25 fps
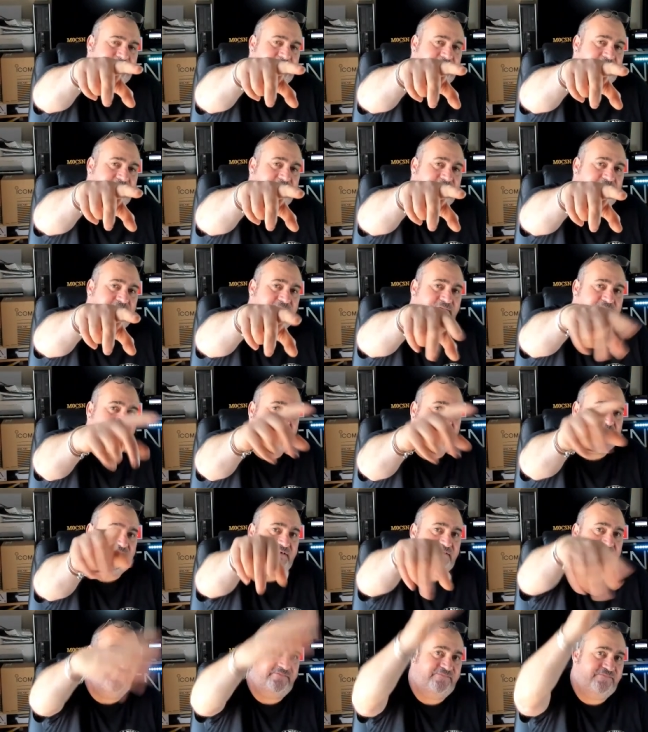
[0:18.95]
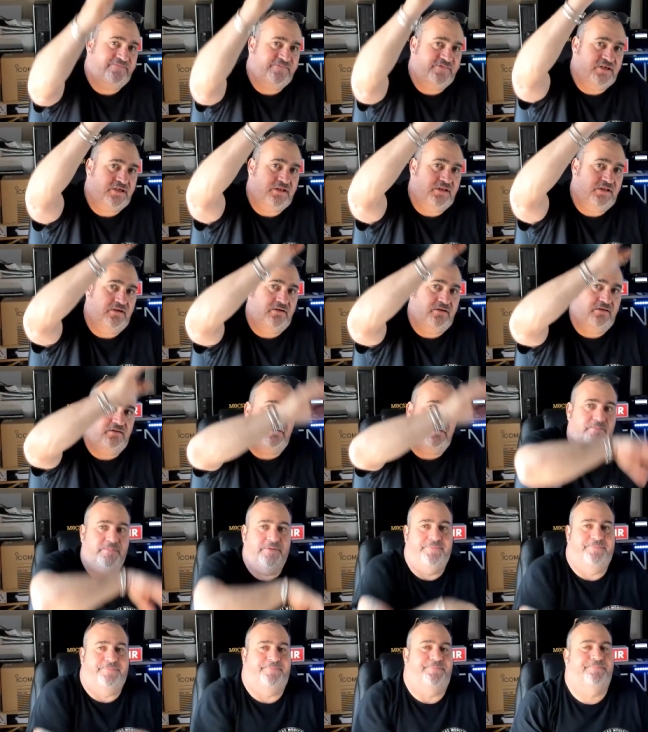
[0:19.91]
and the rest of the
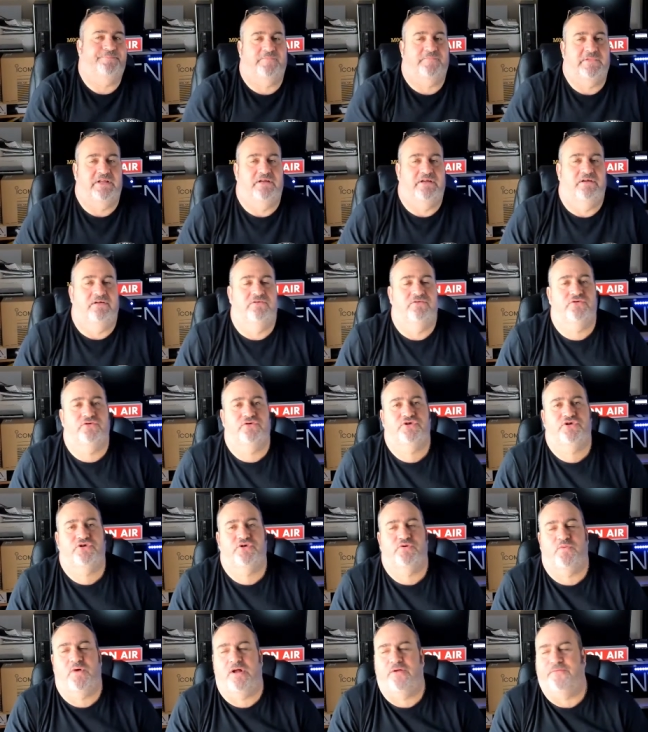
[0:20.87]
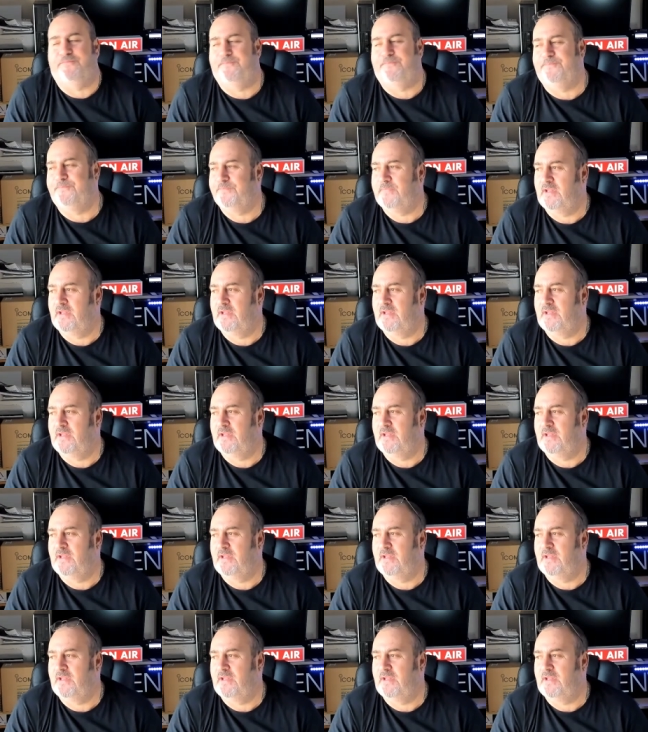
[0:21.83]
globe. Trust you well.